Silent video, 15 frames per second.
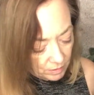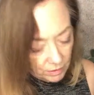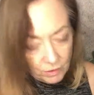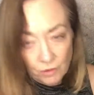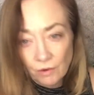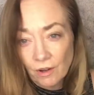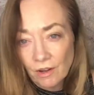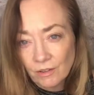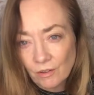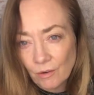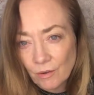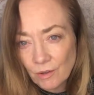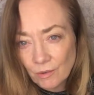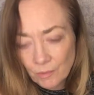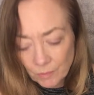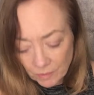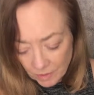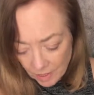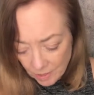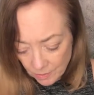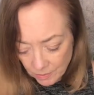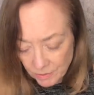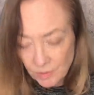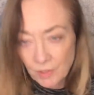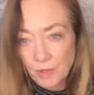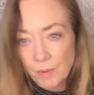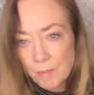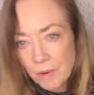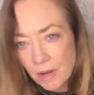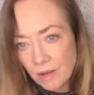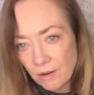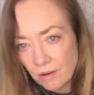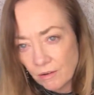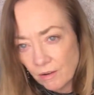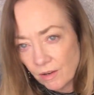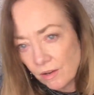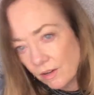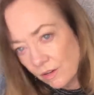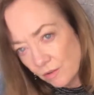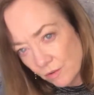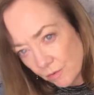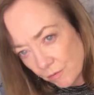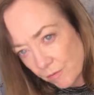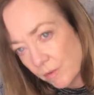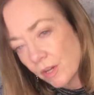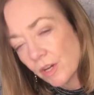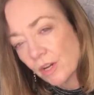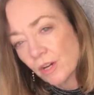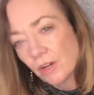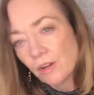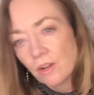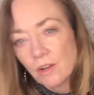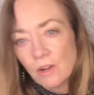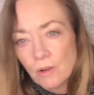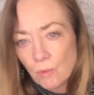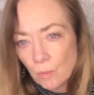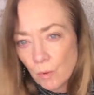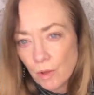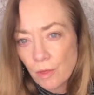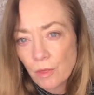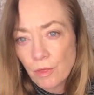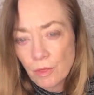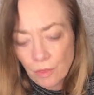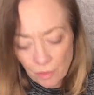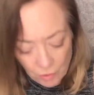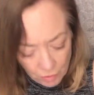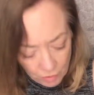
You're not going to allow it to come in and interfere with